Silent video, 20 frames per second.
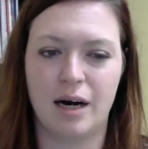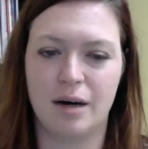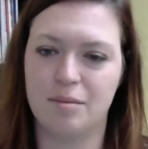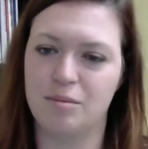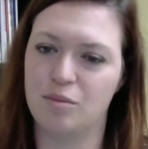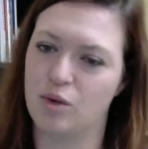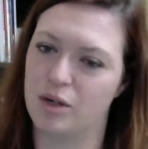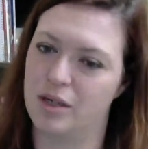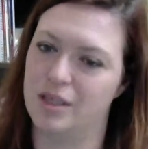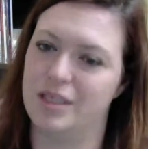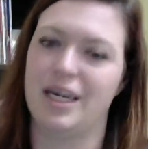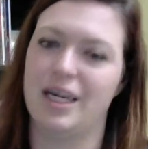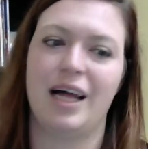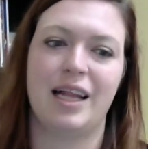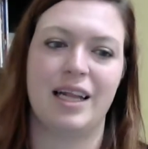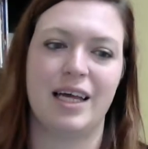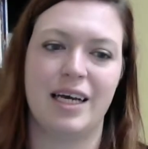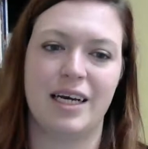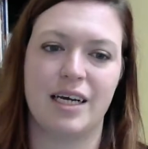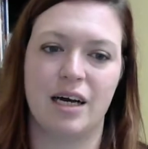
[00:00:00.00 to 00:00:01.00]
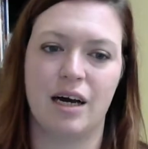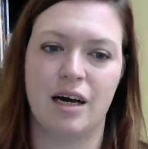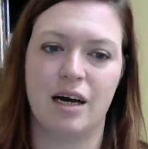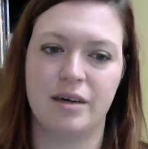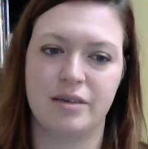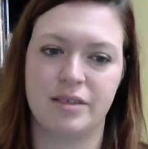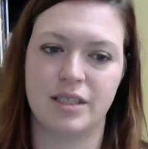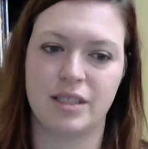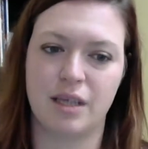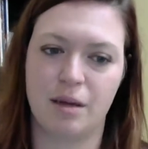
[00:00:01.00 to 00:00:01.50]
We're yelling.
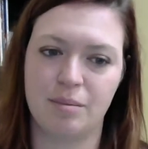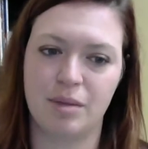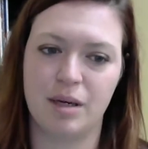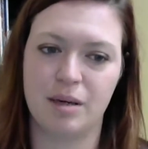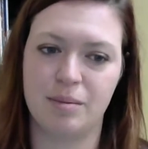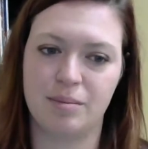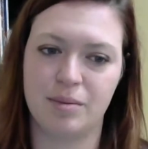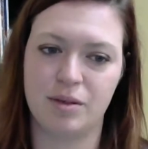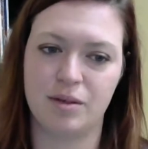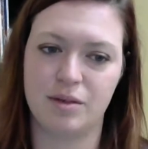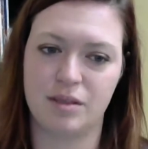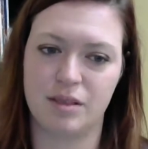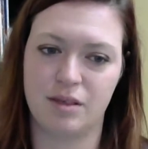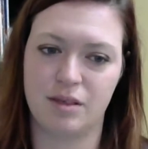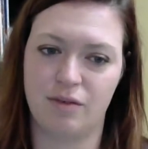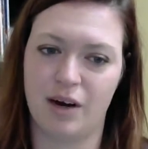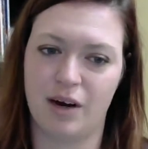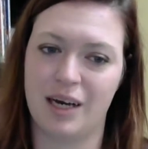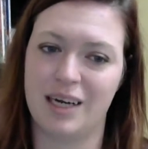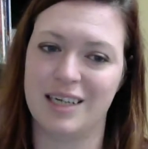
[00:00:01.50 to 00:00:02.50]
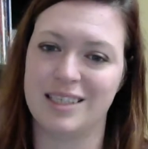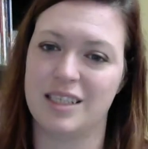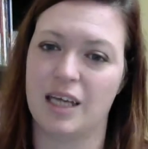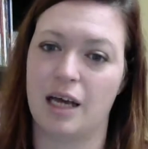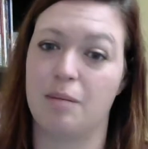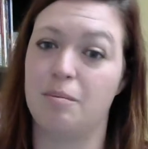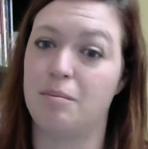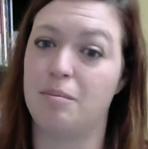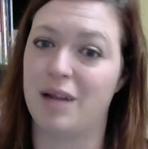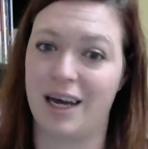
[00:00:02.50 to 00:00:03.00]
Some people define as
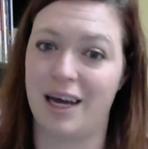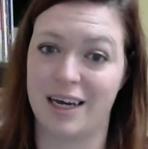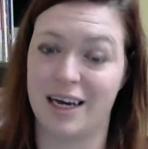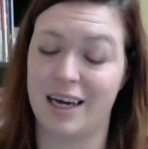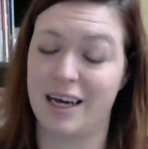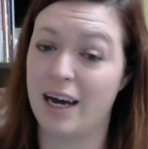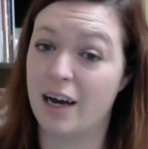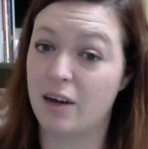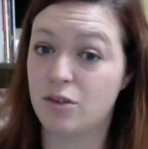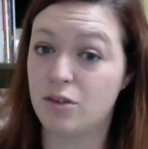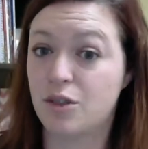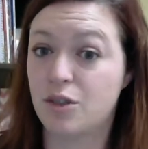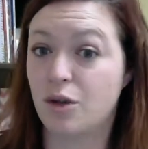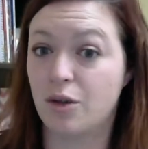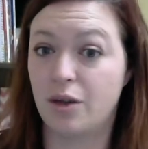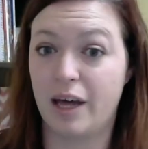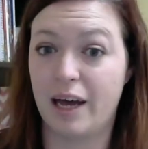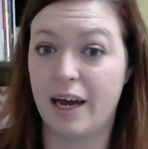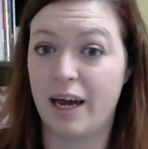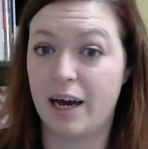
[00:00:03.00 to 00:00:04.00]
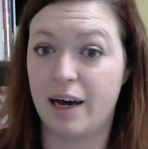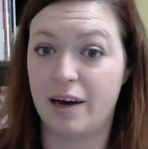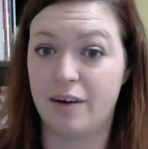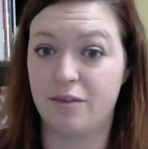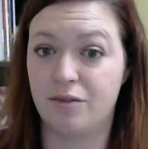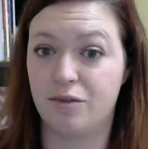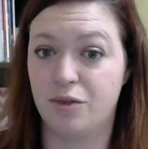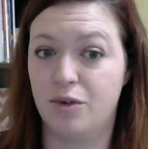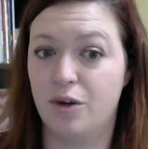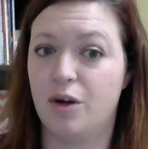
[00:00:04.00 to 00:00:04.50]
like blacking out. So they have
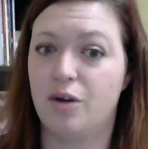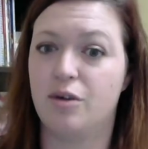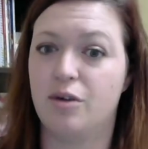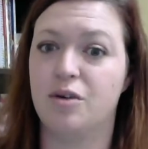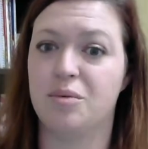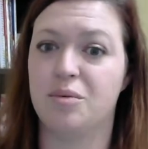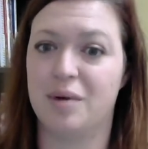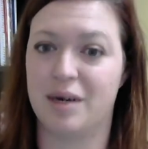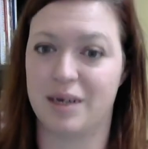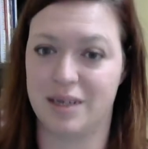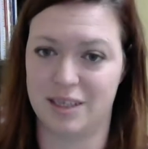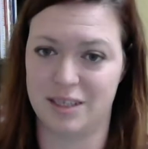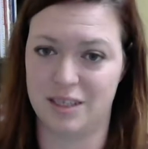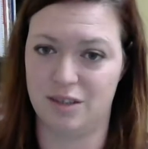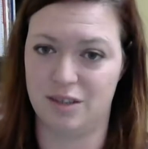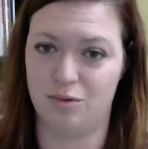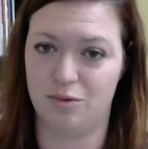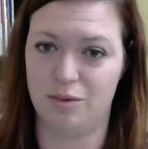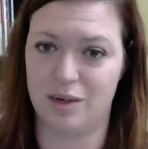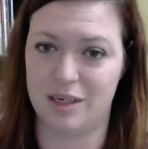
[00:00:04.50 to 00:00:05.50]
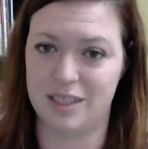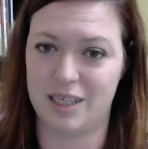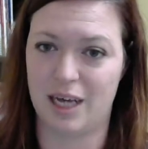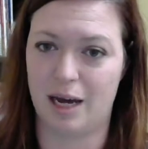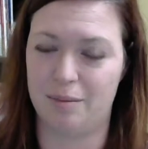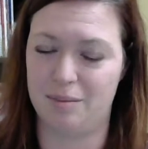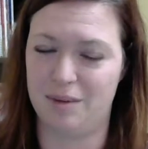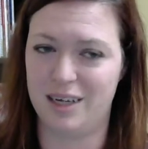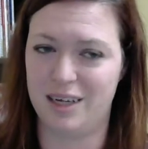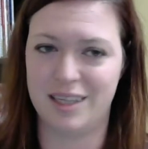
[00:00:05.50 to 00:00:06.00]
no awareness of what's
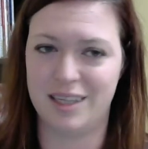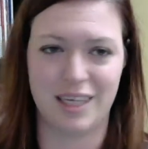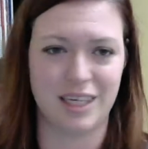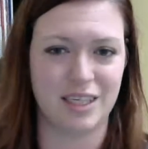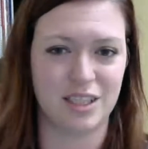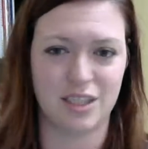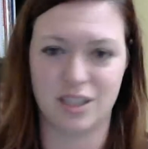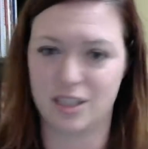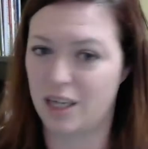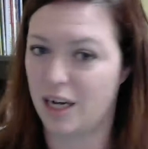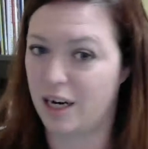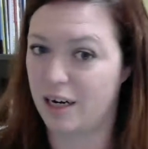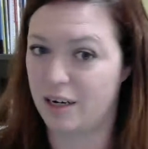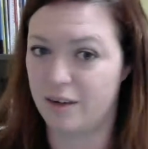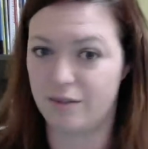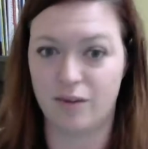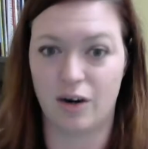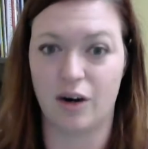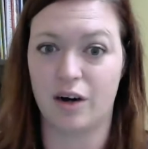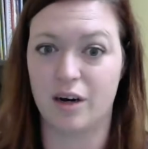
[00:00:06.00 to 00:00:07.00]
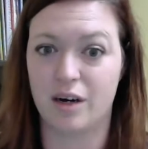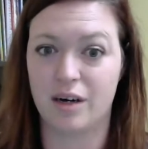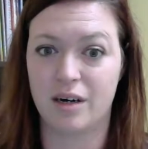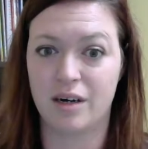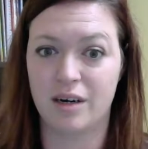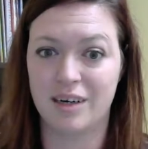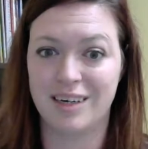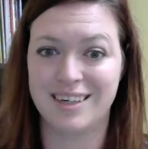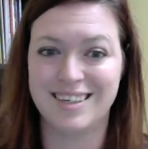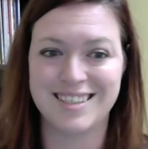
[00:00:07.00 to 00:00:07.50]
happening. They just kind of are
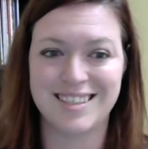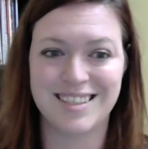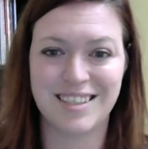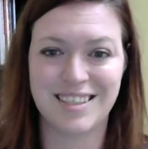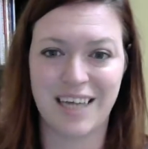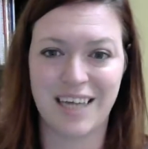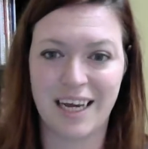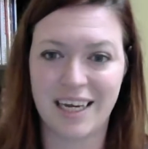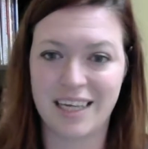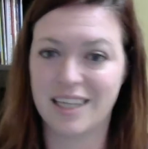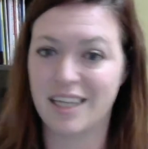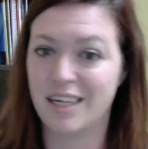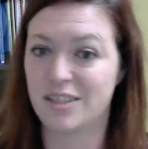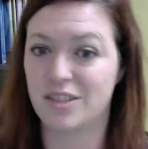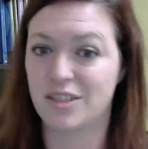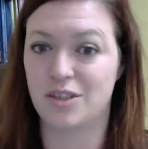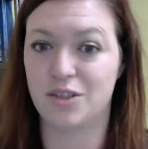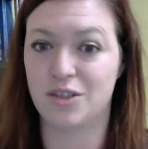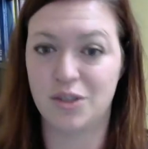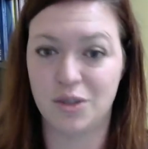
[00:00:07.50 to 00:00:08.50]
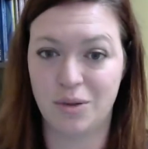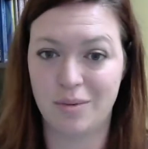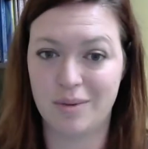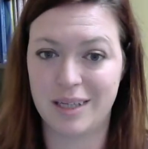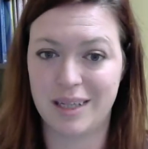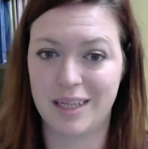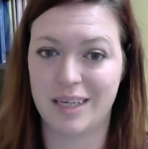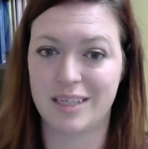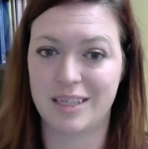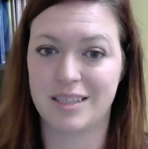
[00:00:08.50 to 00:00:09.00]
saying things or
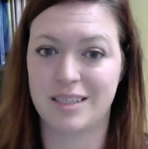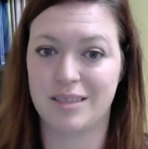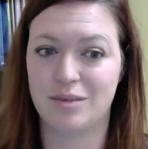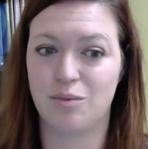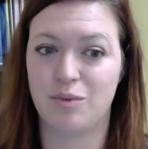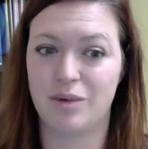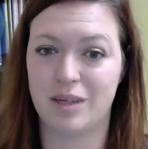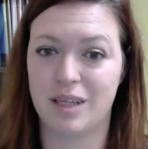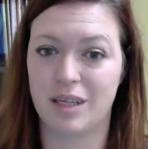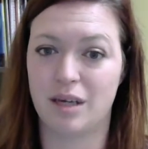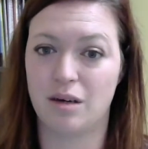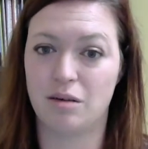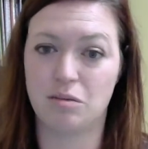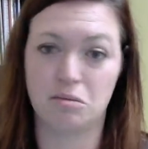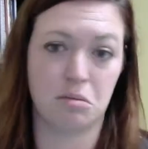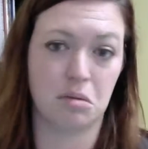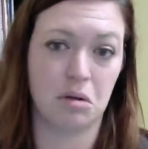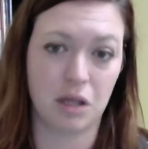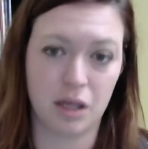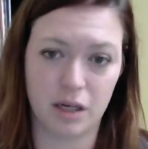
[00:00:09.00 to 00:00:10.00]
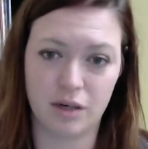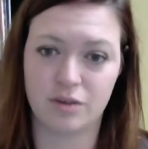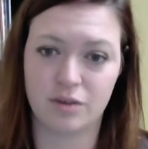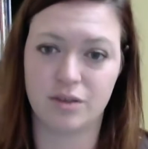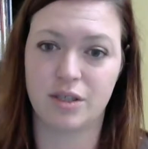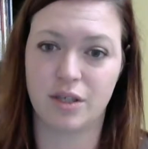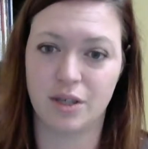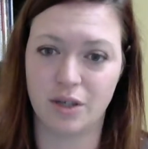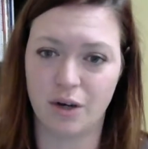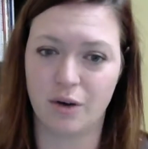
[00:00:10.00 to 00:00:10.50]
doing things with little
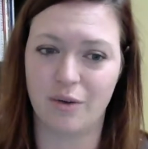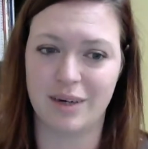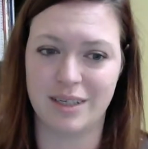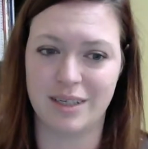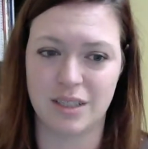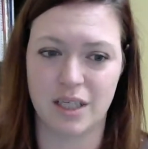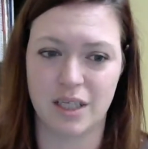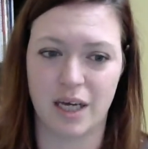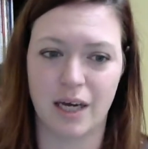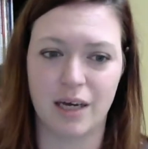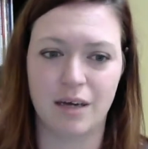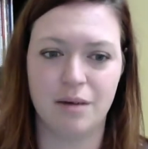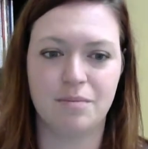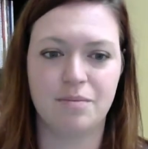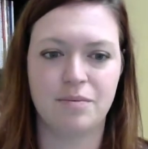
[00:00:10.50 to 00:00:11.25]
to no insight.